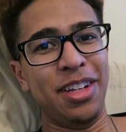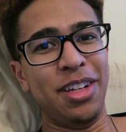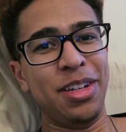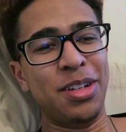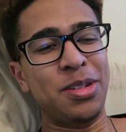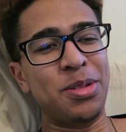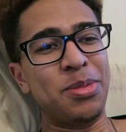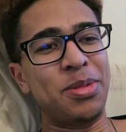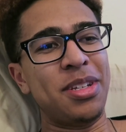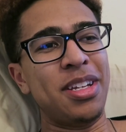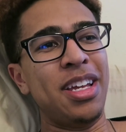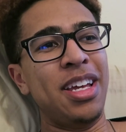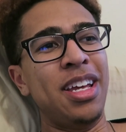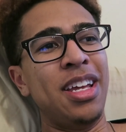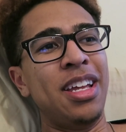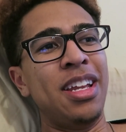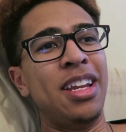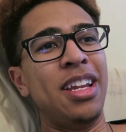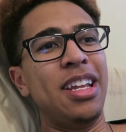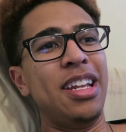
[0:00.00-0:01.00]
You know what I'm
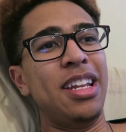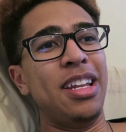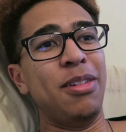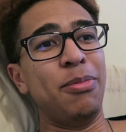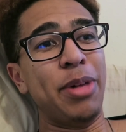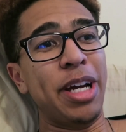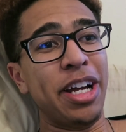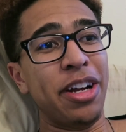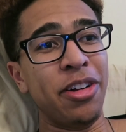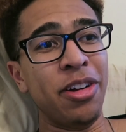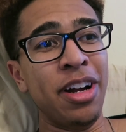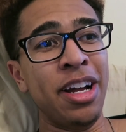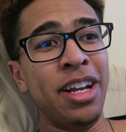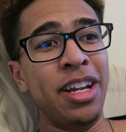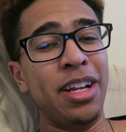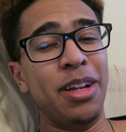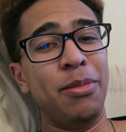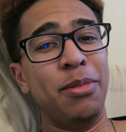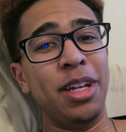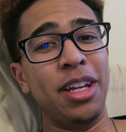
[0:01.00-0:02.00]
saying? And by
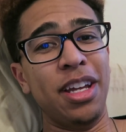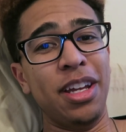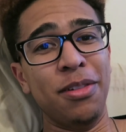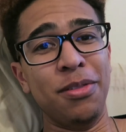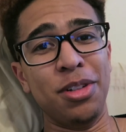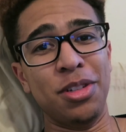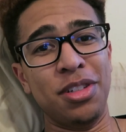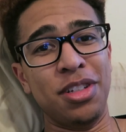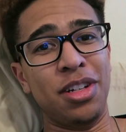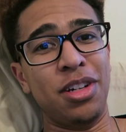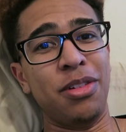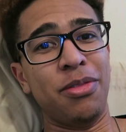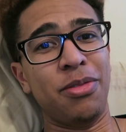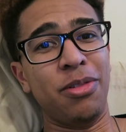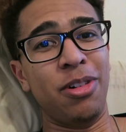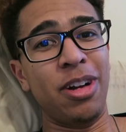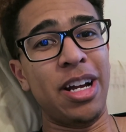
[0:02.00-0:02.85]
credit, I mean give yourself